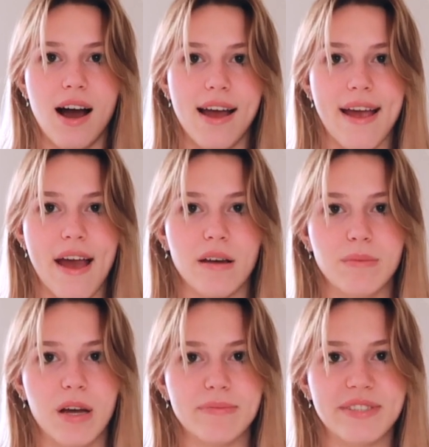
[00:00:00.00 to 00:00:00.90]
I
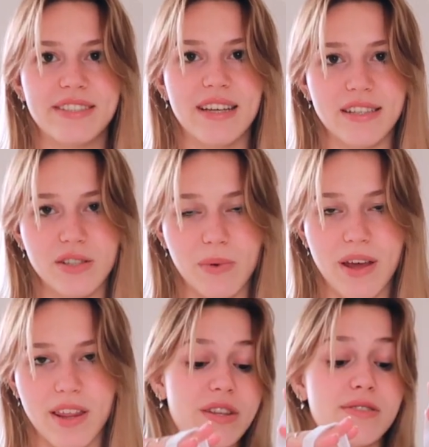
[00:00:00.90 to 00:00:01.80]
am obsessed
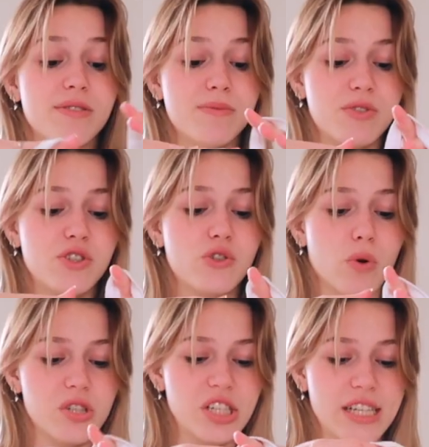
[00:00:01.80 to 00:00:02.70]
with some
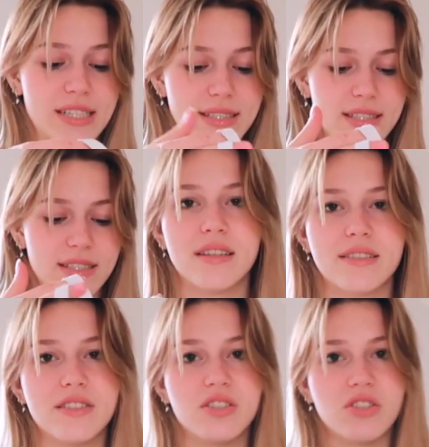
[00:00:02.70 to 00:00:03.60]
short jeans. This
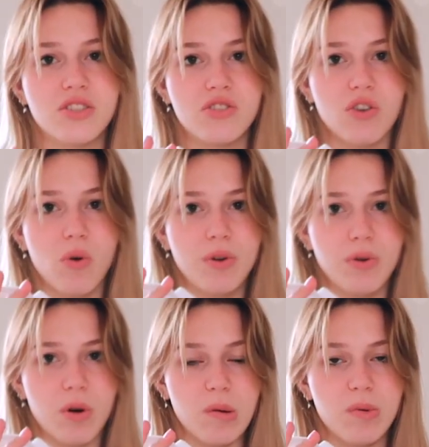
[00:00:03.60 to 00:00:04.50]
is just so
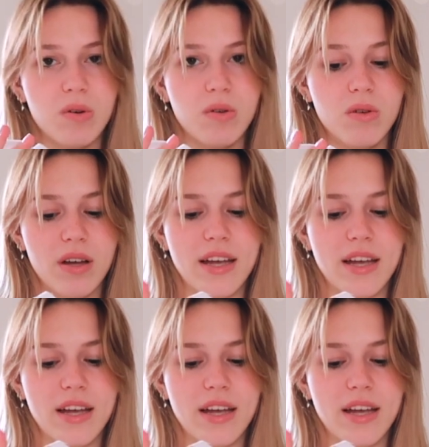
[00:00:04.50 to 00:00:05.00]
adorable.